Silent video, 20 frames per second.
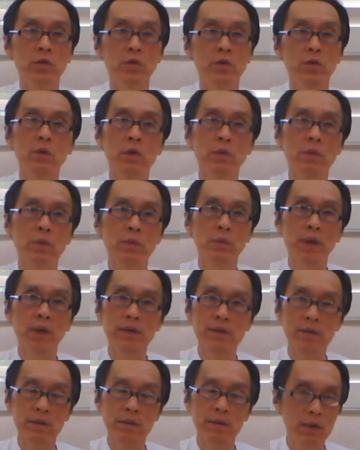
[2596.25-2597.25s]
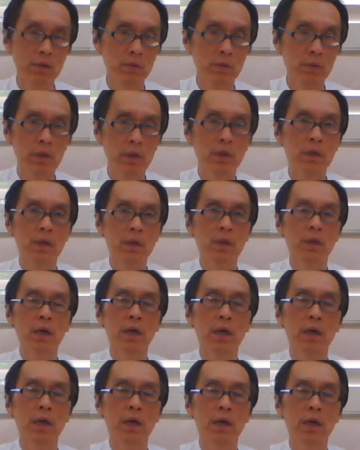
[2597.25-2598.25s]
You don't want to mess around with things.
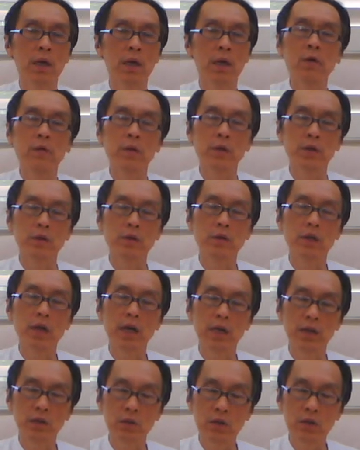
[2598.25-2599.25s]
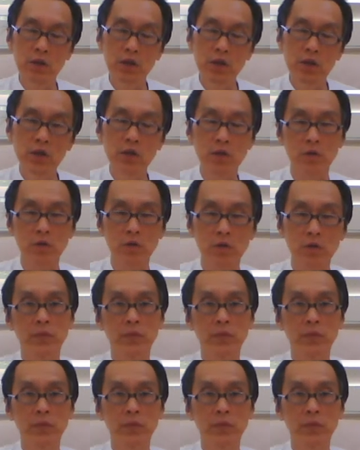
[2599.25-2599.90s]
Then when you get into issue,